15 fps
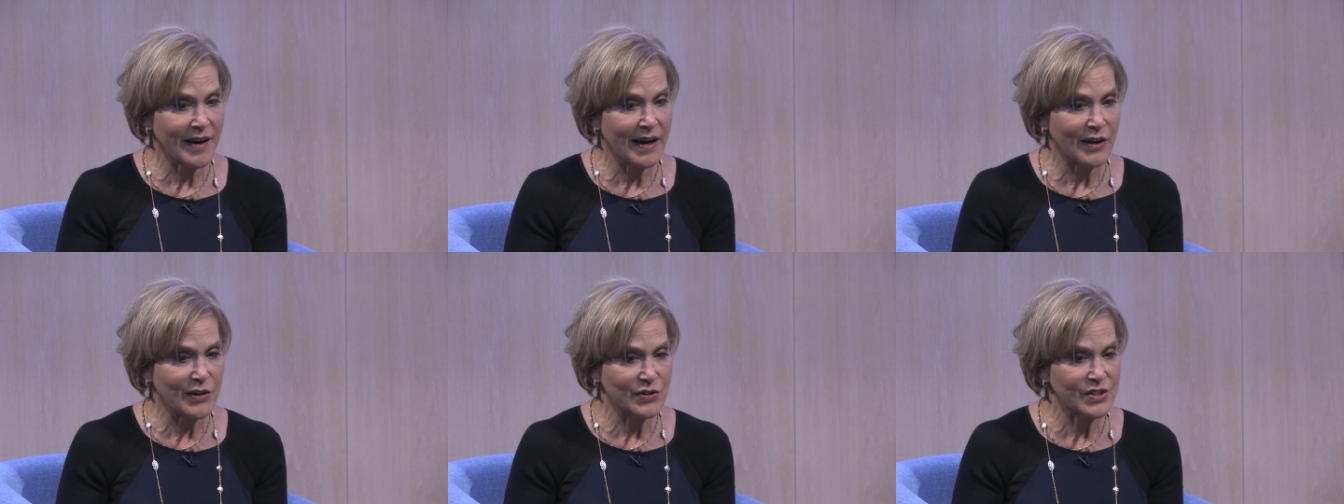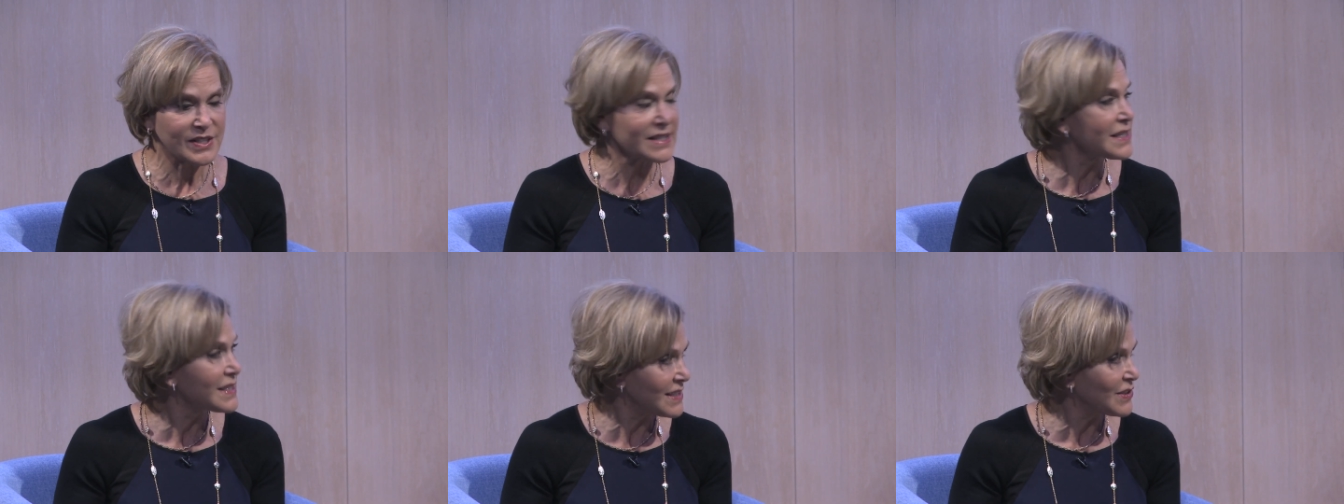our
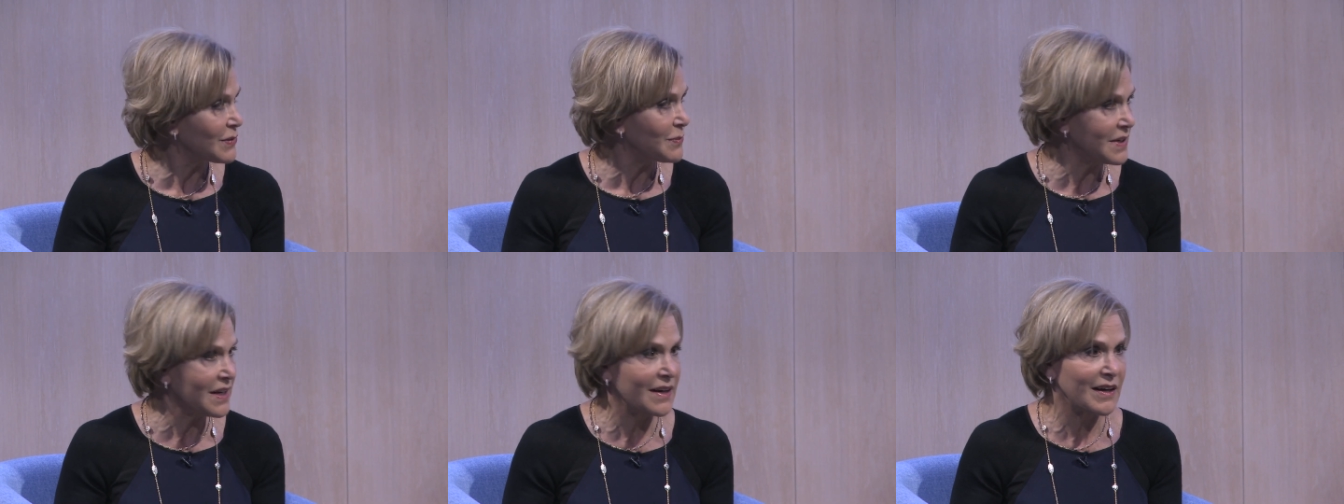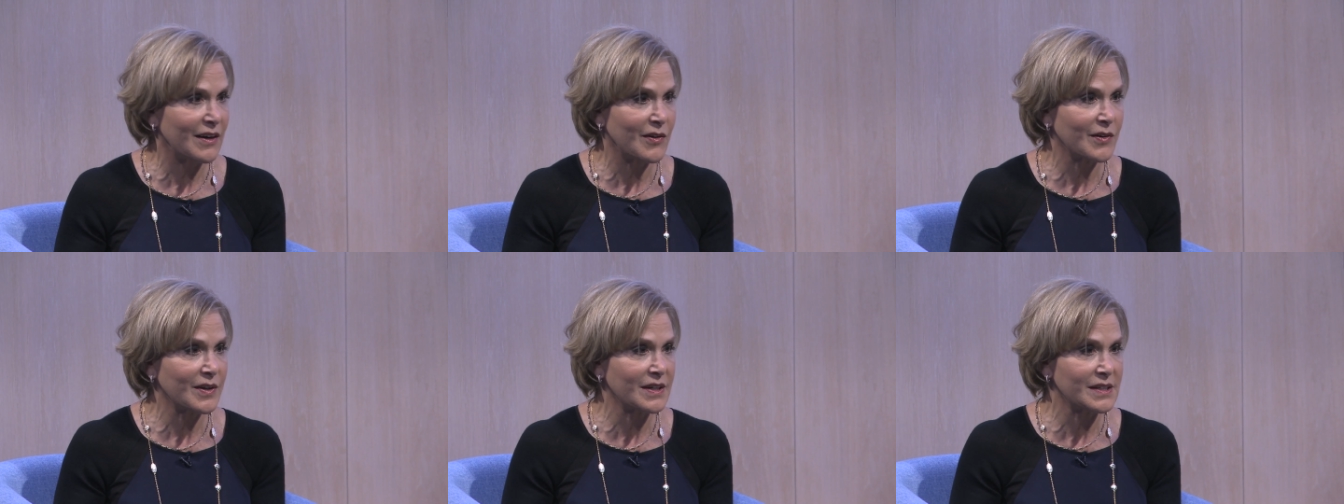system
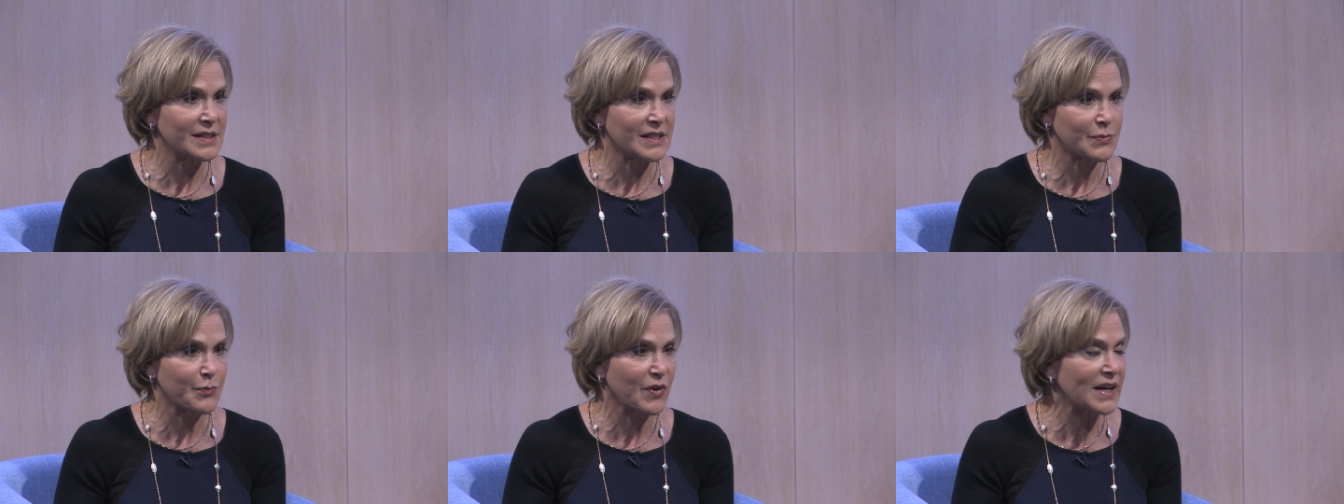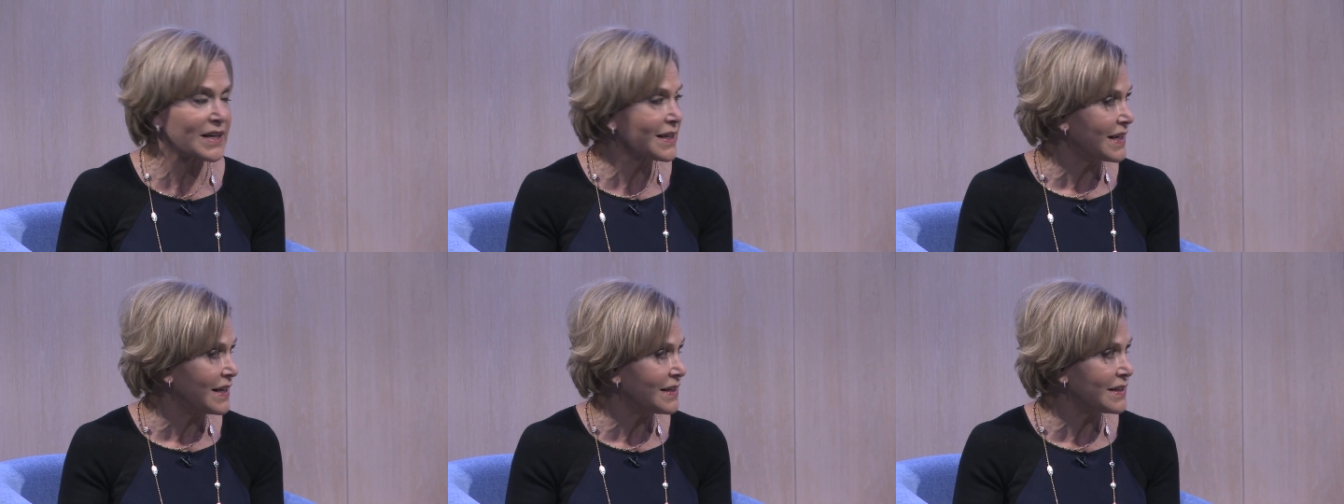now is
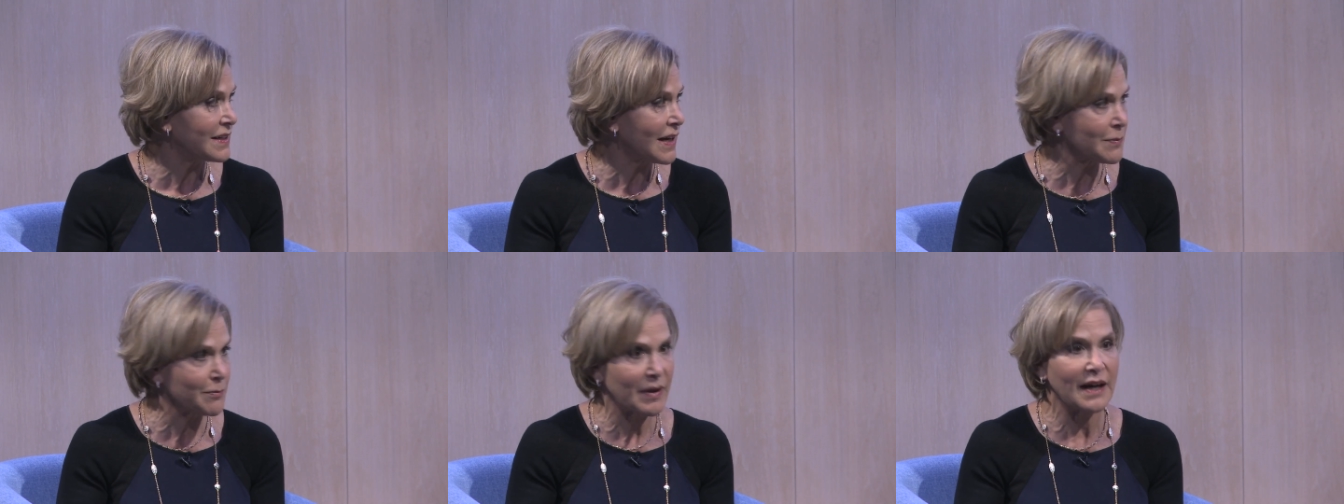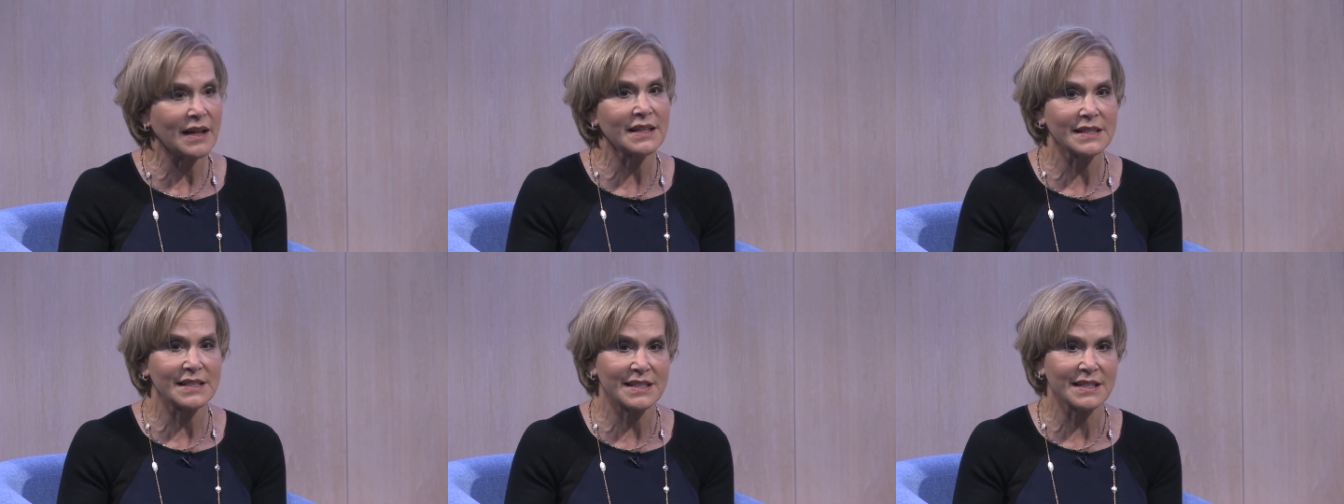predicated on
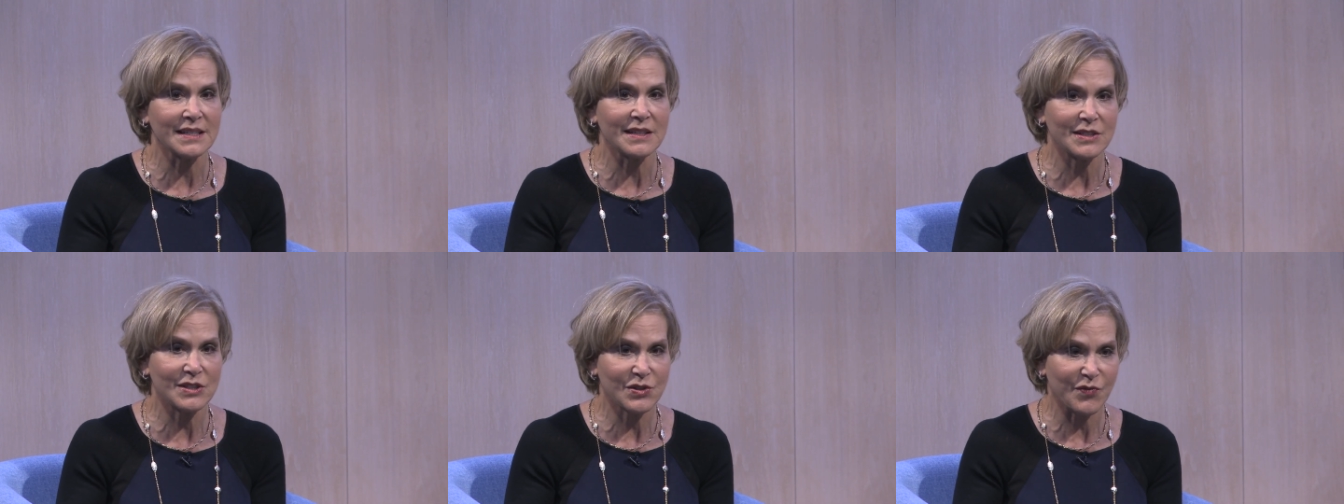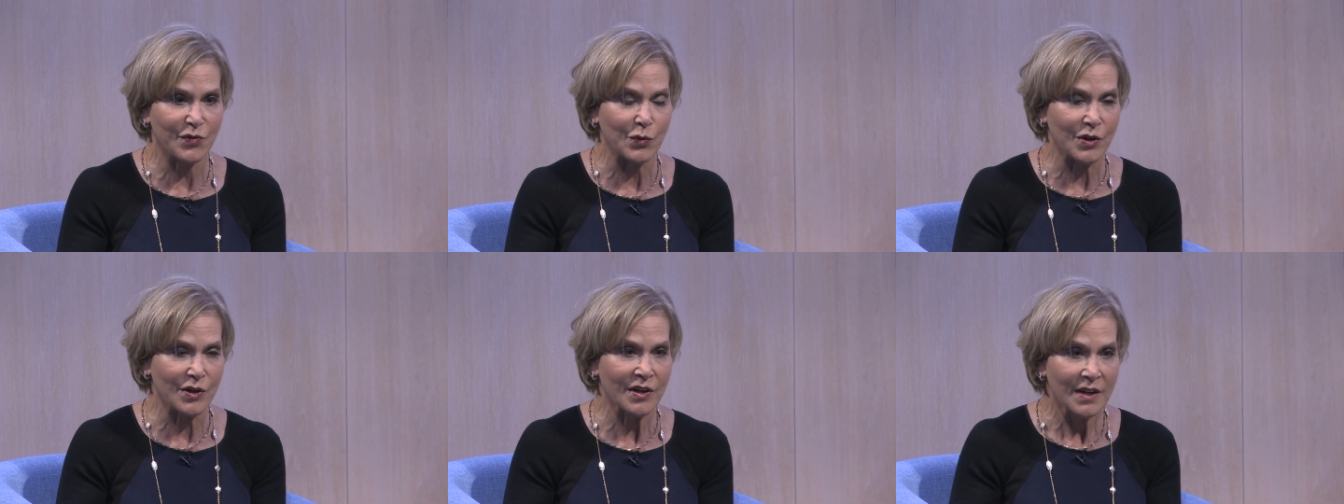policies
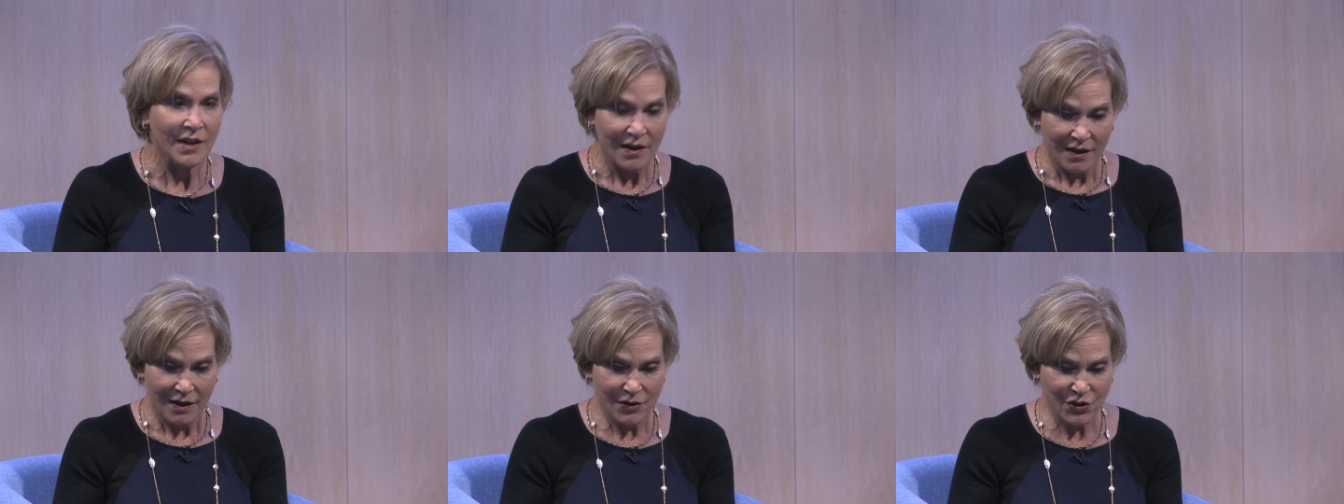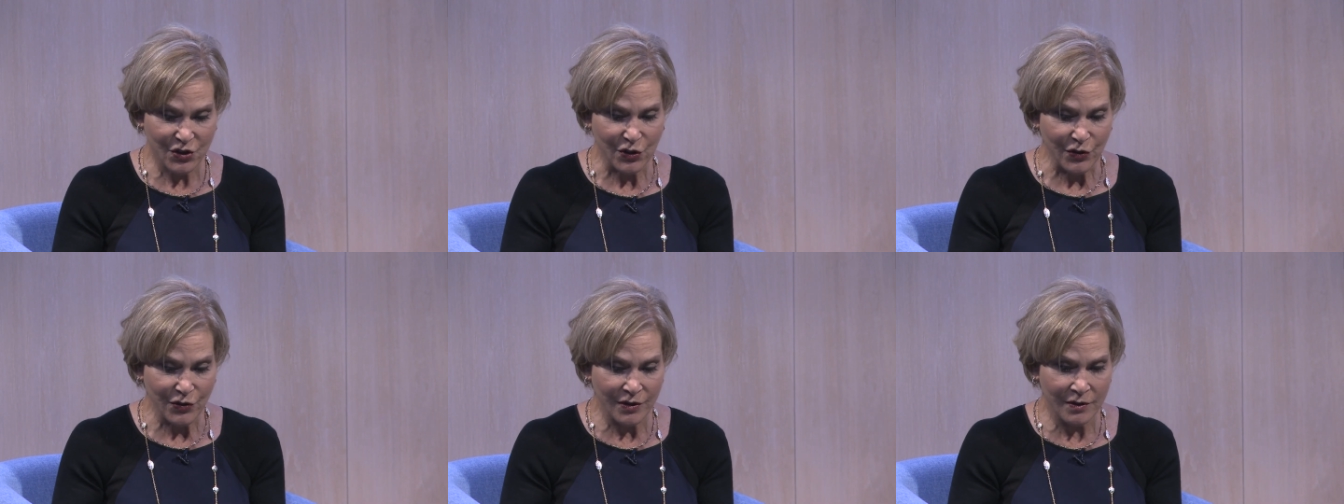for a
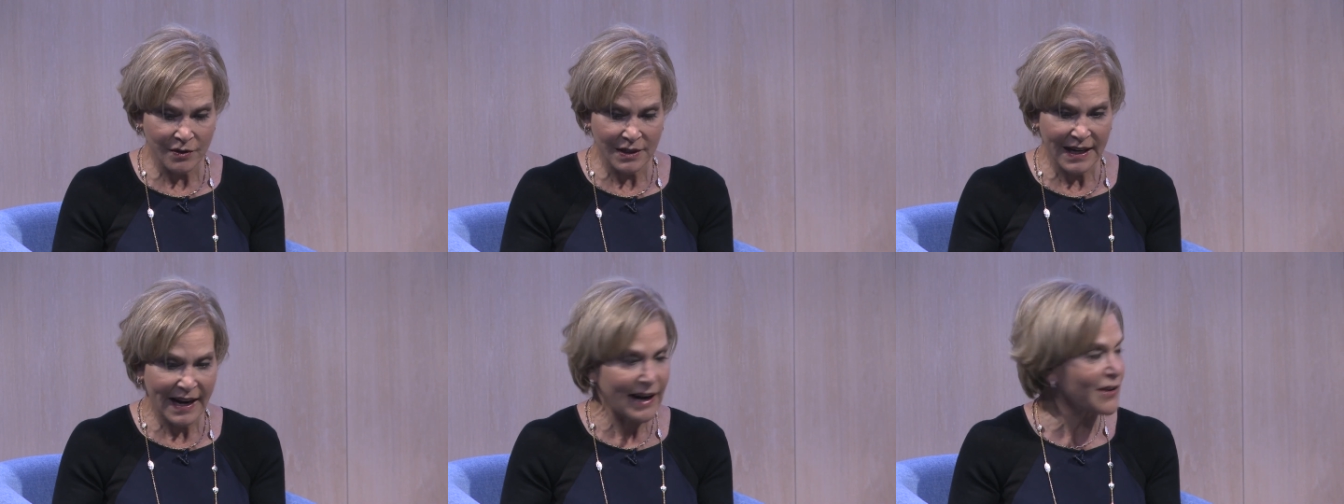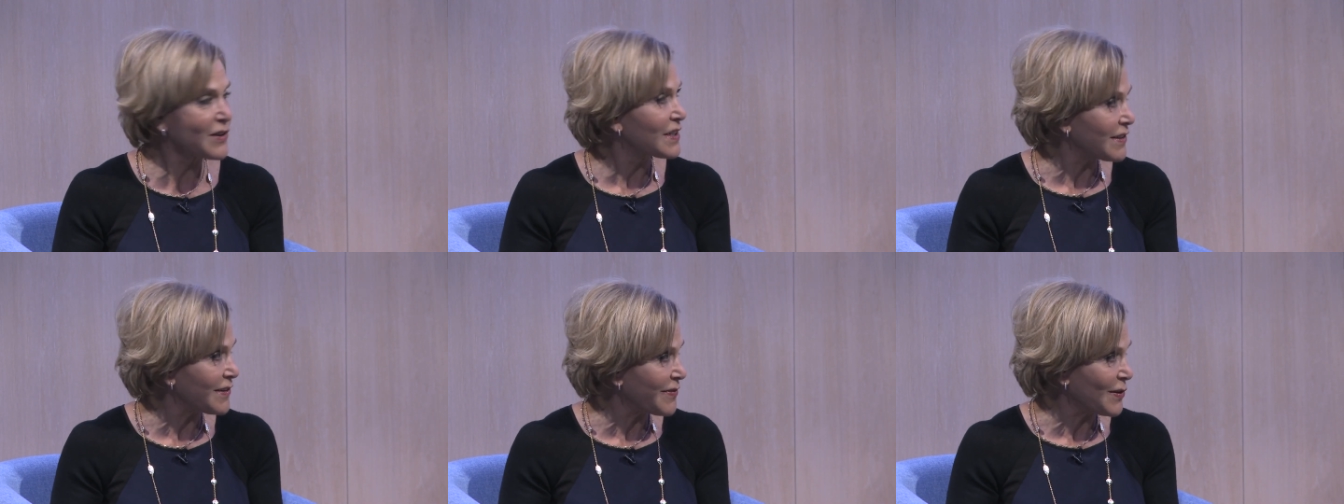certain
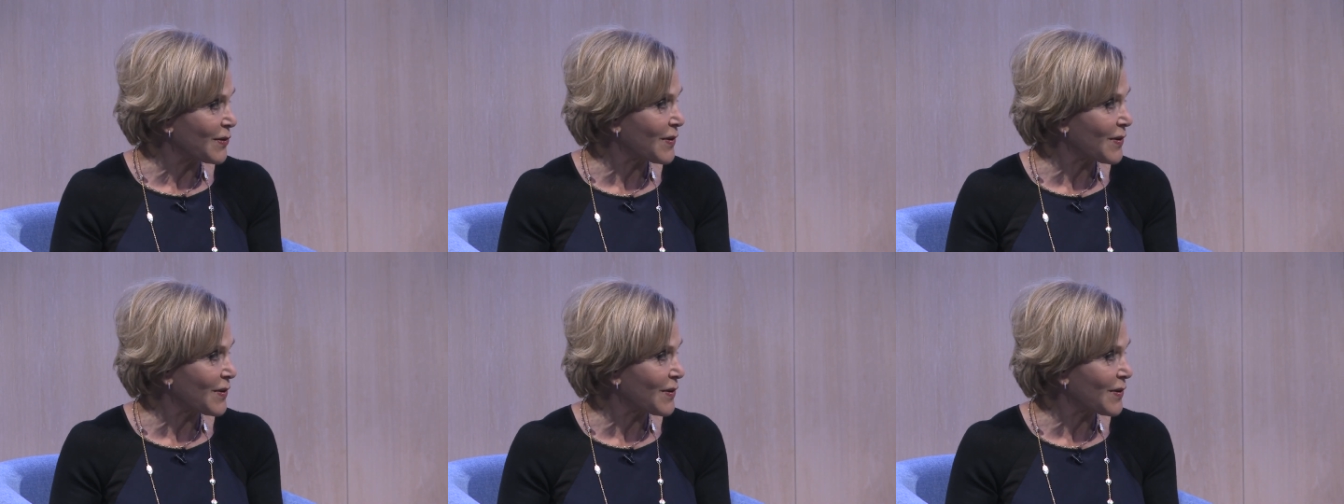narrative